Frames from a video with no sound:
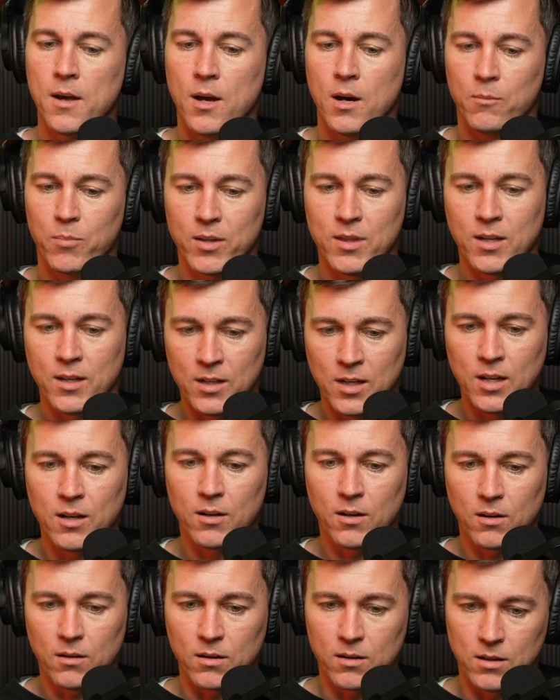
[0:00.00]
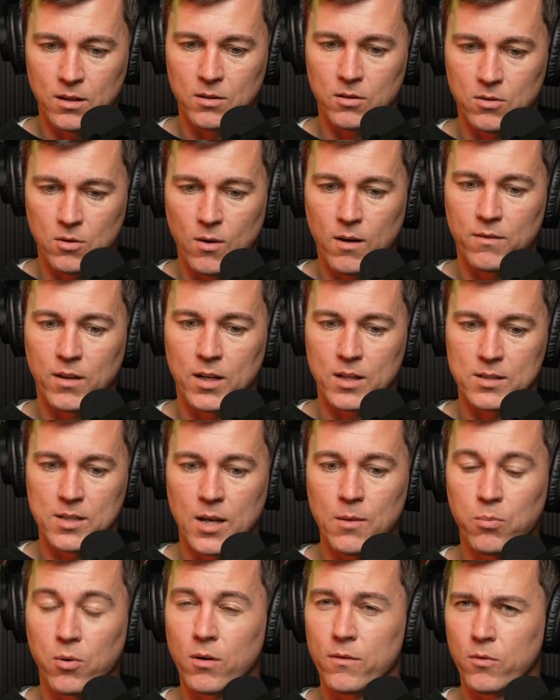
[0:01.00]
But then here, you know, you have that
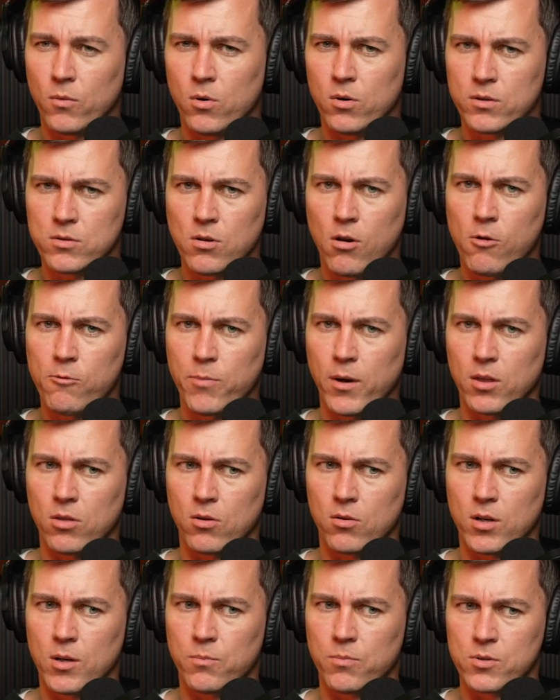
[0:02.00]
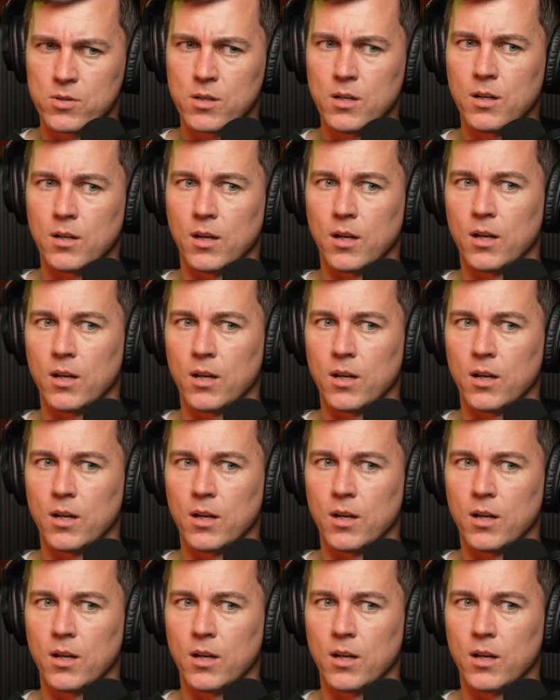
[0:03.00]
example of well, it's off by thirty percent.